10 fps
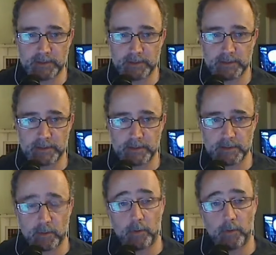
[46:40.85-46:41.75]

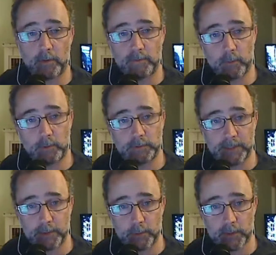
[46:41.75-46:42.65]
citizens or enrolled
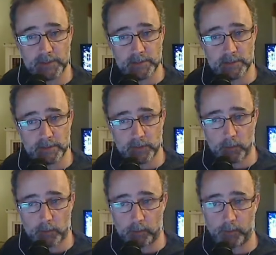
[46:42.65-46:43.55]
in a U.S. school.